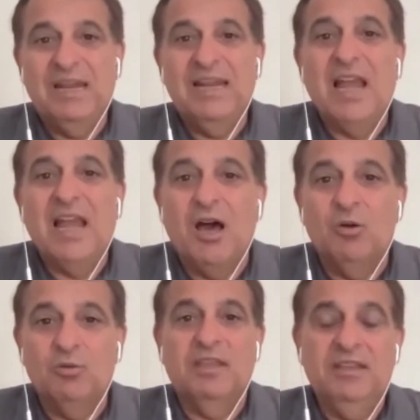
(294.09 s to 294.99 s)

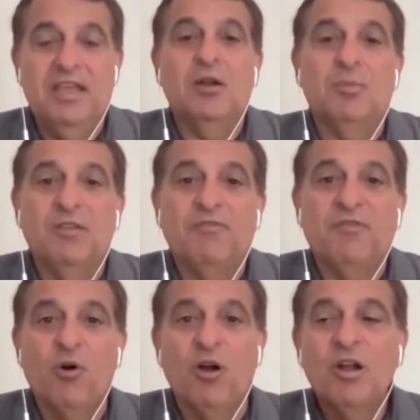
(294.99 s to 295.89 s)
below the year
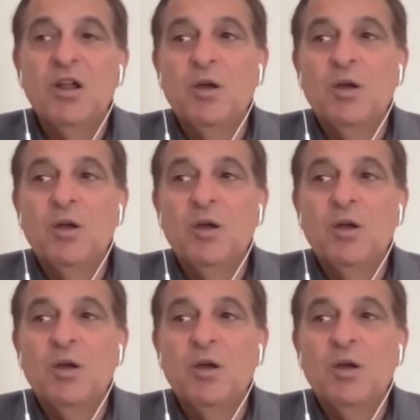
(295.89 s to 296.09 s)
before.